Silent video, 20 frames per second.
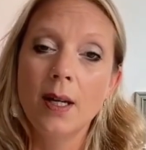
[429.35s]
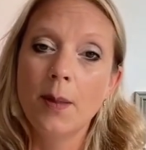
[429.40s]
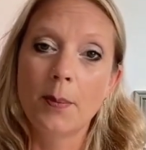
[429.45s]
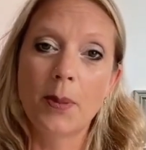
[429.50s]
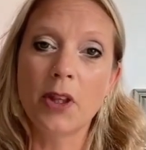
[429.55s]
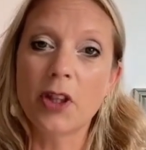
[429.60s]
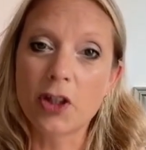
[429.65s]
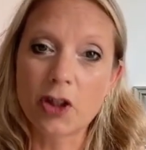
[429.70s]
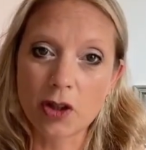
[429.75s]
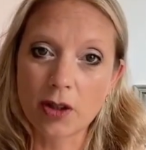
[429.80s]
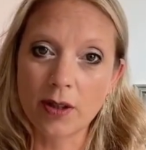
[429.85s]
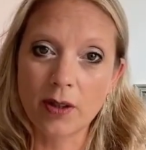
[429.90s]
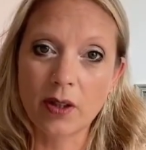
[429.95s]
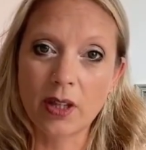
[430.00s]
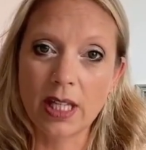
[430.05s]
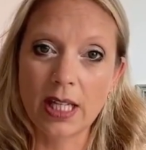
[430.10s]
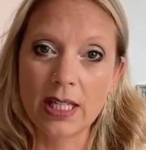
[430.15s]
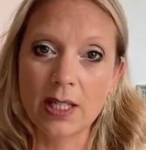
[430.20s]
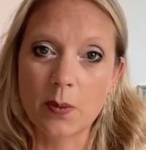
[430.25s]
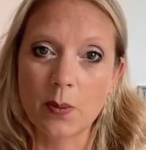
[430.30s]
But the
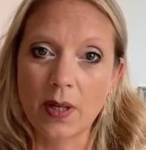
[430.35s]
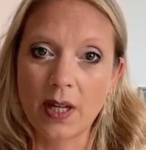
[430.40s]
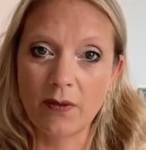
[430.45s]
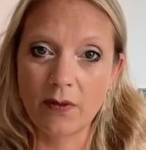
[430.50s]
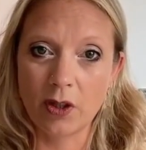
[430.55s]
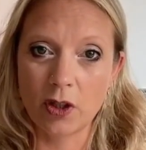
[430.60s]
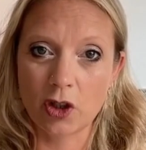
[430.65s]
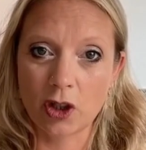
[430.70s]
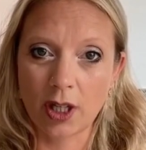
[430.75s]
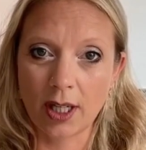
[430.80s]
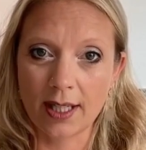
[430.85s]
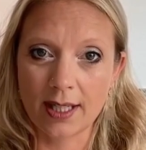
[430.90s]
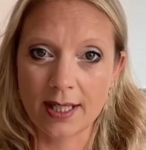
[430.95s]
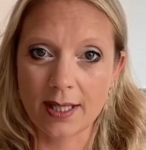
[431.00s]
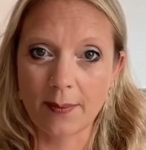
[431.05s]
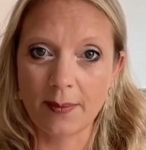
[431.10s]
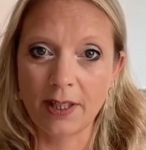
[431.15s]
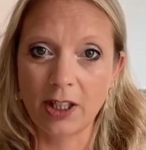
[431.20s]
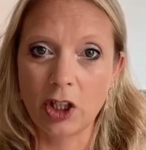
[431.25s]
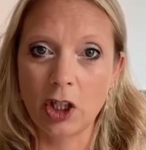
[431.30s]
truth is, whenever you're trying
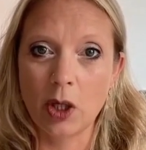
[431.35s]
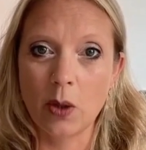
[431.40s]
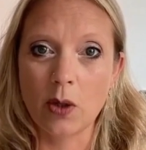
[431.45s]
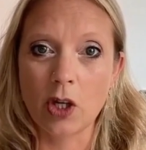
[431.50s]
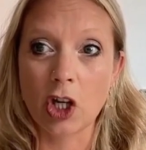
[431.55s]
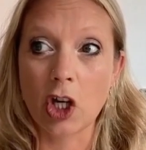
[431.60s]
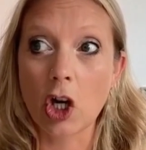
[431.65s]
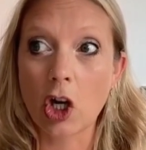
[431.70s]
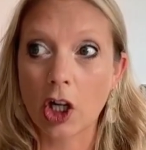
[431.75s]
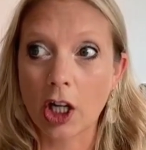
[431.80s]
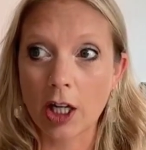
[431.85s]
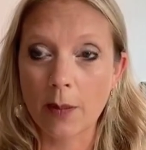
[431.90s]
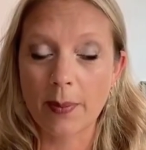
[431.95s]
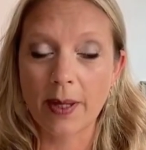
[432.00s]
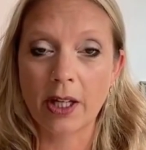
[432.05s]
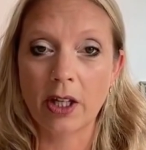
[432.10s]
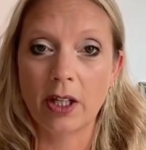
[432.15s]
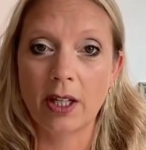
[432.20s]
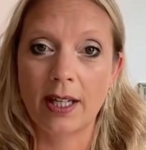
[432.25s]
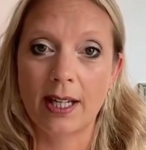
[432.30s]
something new, you're not going to be
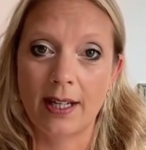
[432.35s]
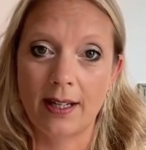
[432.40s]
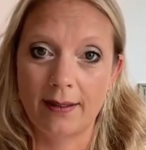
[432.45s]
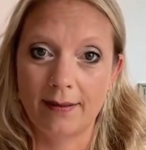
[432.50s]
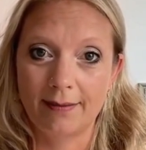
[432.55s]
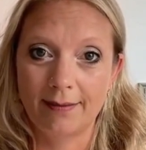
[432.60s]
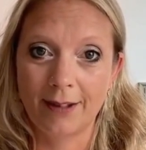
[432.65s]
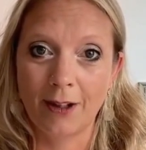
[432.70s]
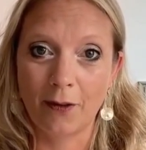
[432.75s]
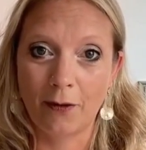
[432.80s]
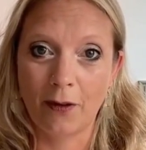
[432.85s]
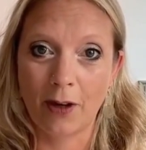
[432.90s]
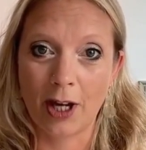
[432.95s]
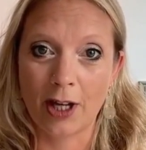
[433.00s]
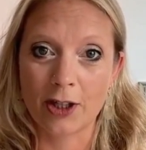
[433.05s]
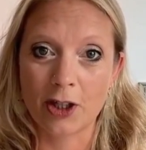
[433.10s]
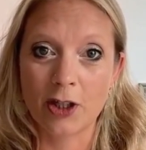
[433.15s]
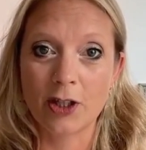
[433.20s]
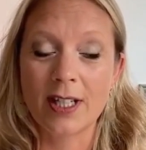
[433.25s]
good at it at first.